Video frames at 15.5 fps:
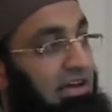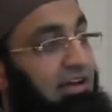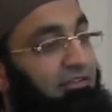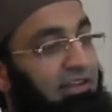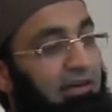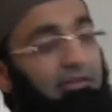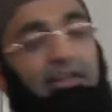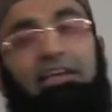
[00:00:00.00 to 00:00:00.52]
If
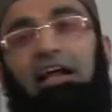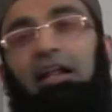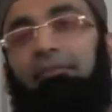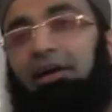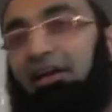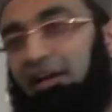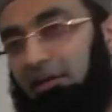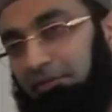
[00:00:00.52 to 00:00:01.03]
they will yell
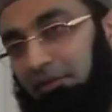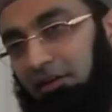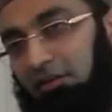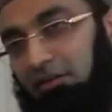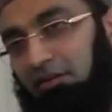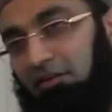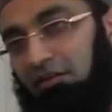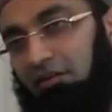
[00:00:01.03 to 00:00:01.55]
back at
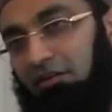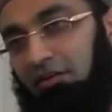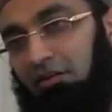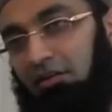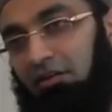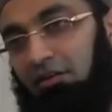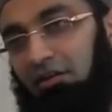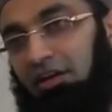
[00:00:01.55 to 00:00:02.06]
me,
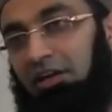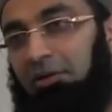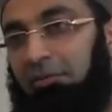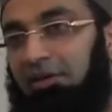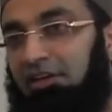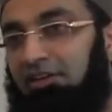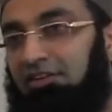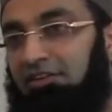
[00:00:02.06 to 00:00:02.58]
it
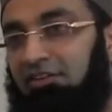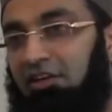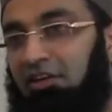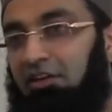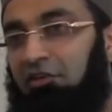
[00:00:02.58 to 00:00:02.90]
means